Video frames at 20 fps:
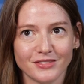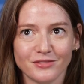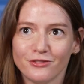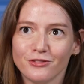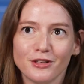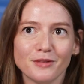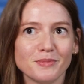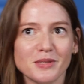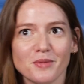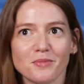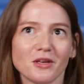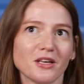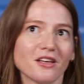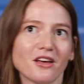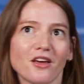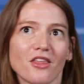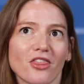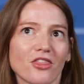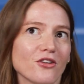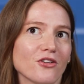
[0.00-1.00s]
flipped something
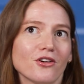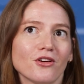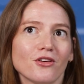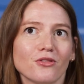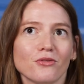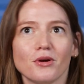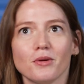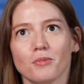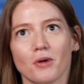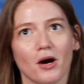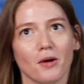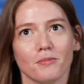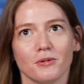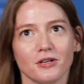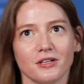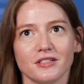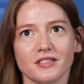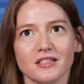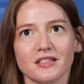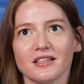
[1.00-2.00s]
like 33
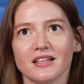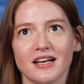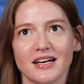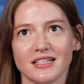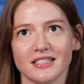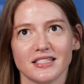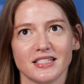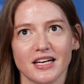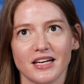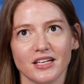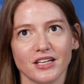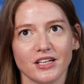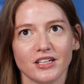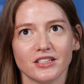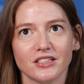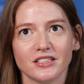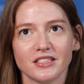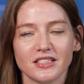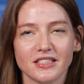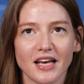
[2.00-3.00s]
properties in the last 10
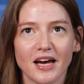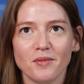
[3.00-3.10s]
years.